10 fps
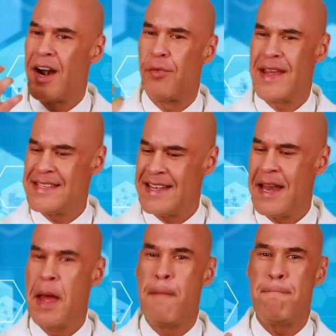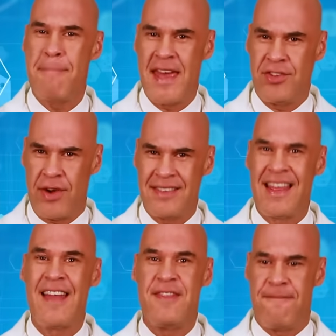resin
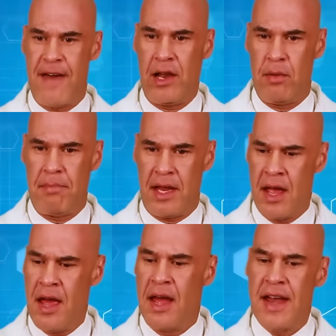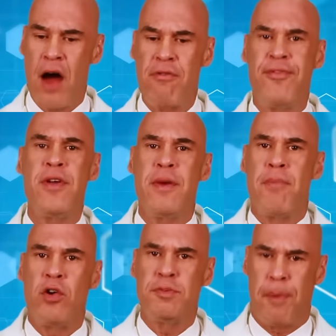matrix development. Now, for the
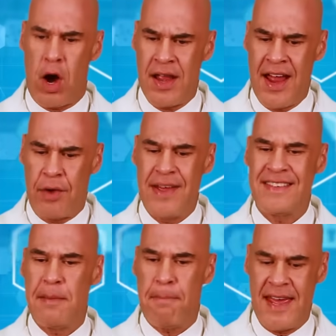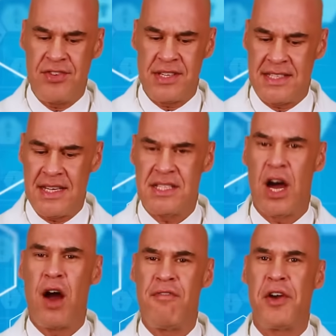most part, resin matrices
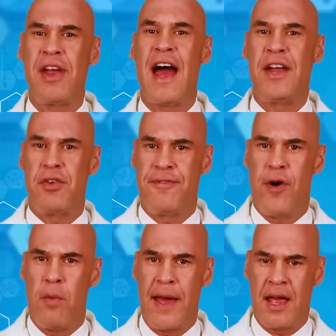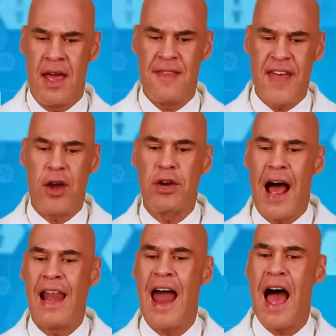are very hydrophobic. They don't
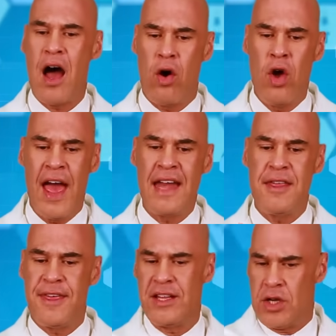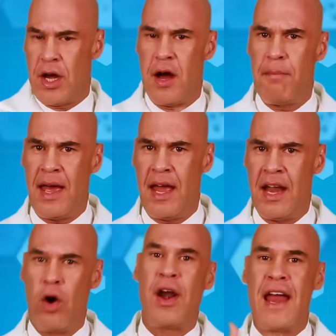allow anything to come
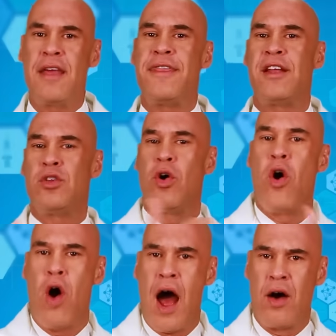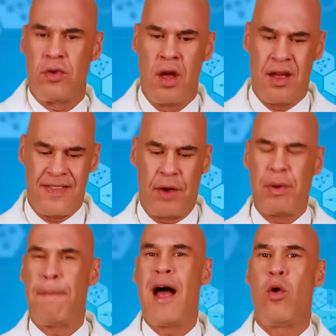in or anything to go out. They
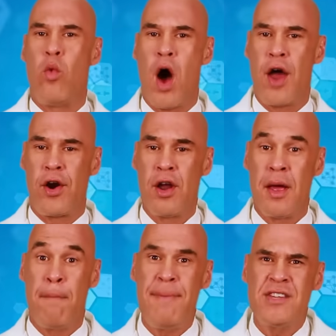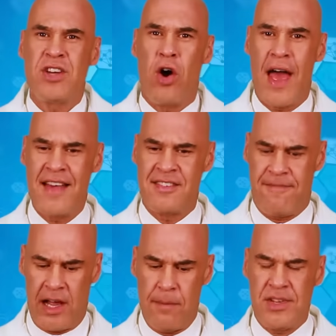repel water. BISCO has
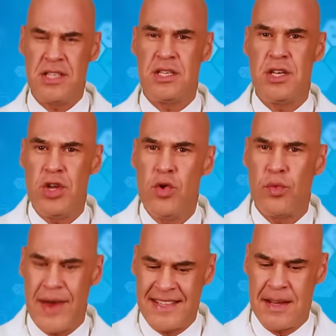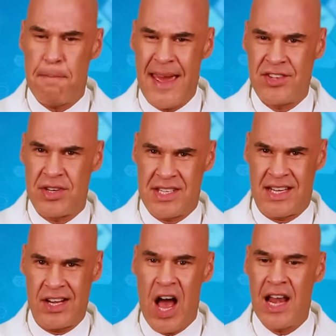developed this new resin matrix
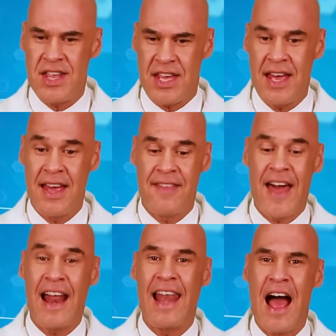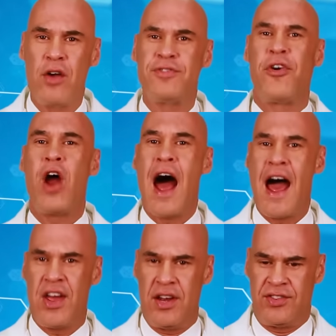technology that allows for
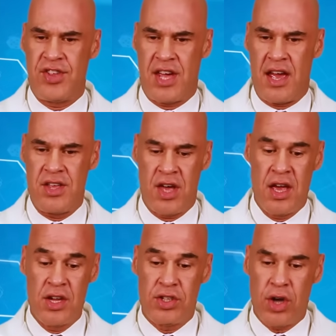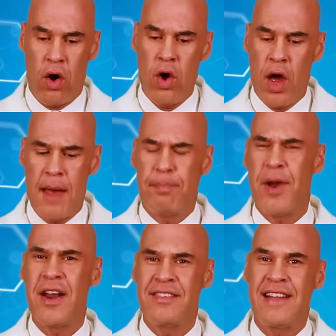ion exchange. So in
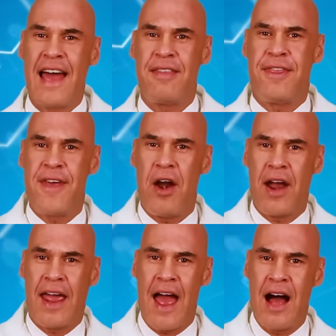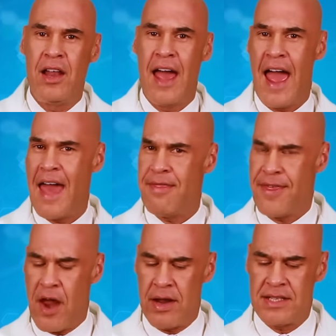products like TheraCal and
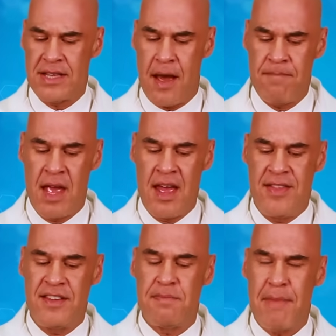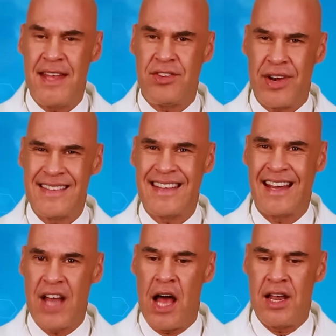TheraCem, this matrix
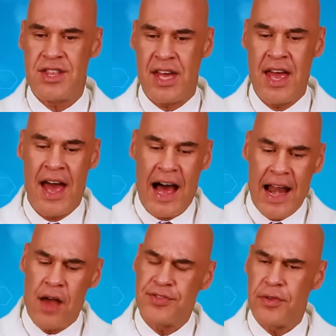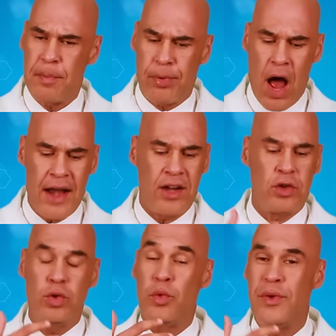technology allows for the
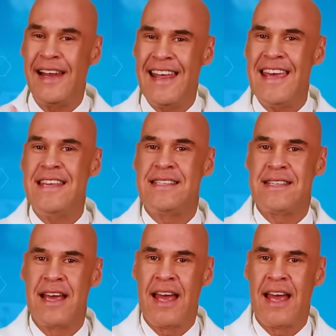product to release